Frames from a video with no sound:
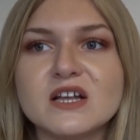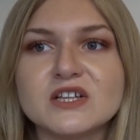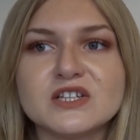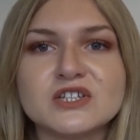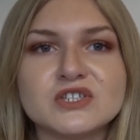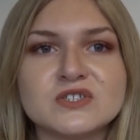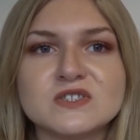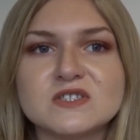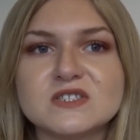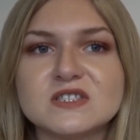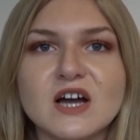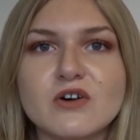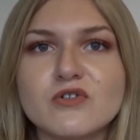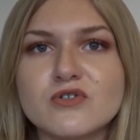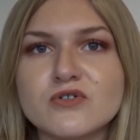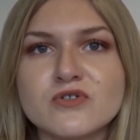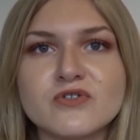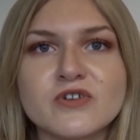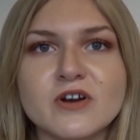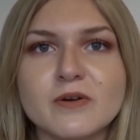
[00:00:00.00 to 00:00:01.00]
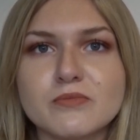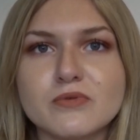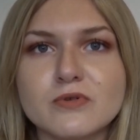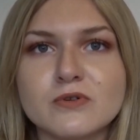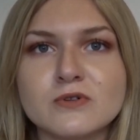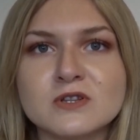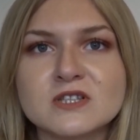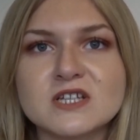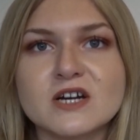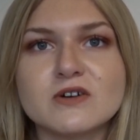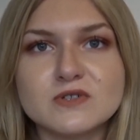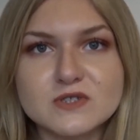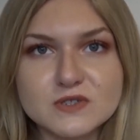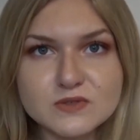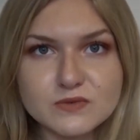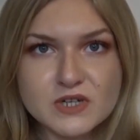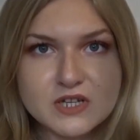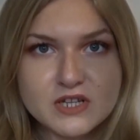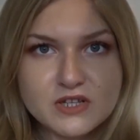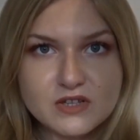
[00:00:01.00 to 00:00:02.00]
Just narrow grip pull downs,
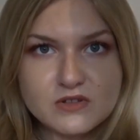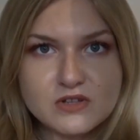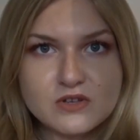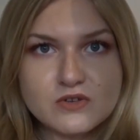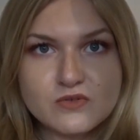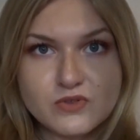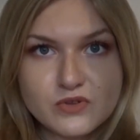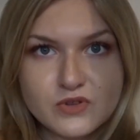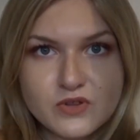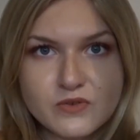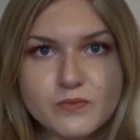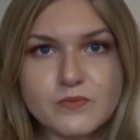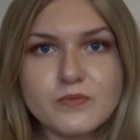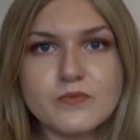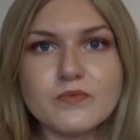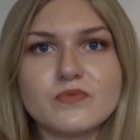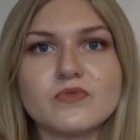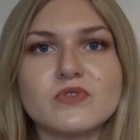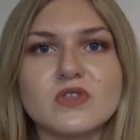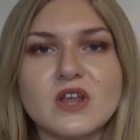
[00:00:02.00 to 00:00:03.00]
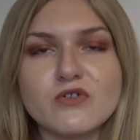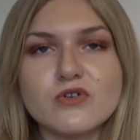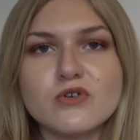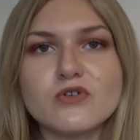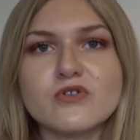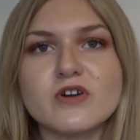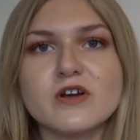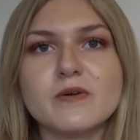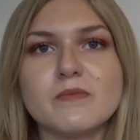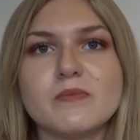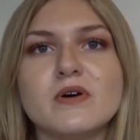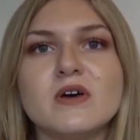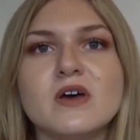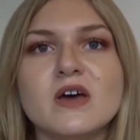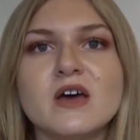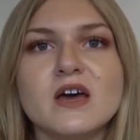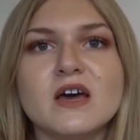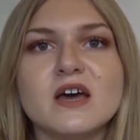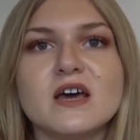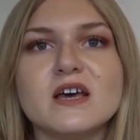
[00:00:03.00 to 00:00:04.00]
the one you know, the narrow grip
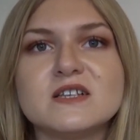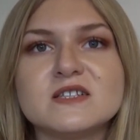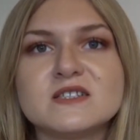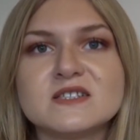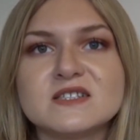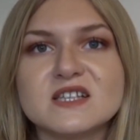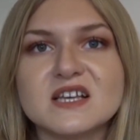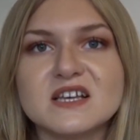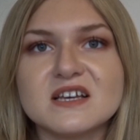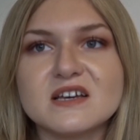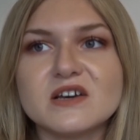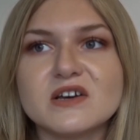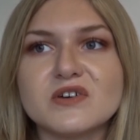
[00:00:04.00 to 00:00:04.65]
is